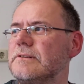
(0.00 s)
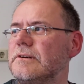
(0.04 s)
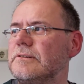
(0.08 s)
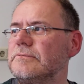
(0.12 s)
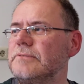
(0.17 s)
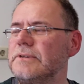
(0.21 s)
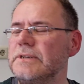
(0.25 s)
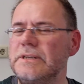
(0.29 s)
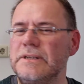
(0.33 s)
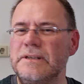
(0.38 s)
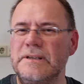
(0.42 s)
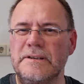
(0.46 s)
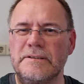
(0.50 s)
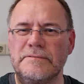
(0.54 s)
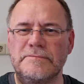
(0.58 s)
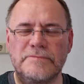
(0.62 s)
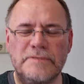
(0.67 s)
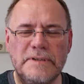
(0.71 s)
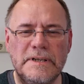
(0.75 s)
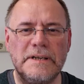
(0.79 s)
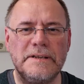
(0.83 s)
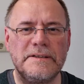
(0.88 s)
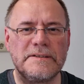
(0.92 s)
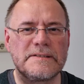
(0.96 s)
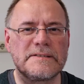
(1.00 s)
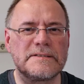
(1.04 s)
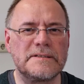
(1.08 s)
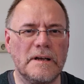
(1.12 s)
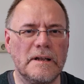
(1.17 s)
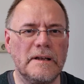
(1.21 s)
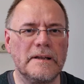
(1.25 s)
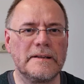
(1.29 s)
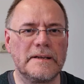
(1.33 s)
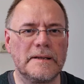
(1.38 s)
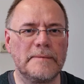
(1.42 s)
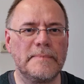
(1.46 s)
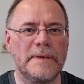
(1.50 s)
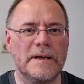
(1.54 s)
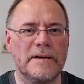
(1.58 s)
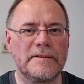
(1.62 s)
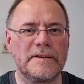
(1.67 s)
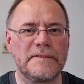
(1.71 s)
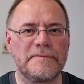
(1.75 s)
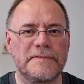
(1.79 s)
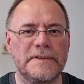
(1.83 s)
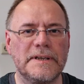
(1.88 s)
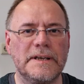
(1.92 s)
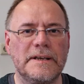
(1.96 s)
already a really solid
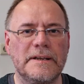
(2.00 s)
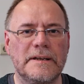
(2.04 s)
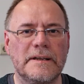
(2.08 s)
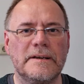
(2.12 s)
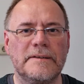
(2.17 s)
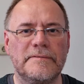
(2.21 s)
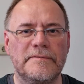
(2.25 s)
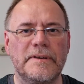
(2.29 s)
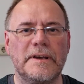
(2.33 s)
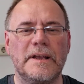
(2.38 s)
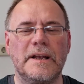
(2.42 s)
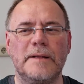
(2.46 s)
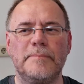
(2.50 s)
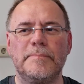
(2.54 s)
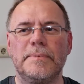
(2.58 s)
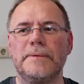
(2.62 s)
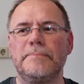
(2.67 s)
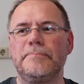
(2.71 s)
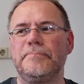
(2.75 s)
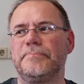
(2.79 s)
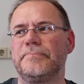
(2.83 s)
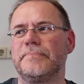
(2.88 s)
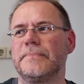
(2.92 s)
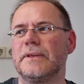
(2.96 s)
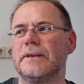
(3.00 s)
amount of data available.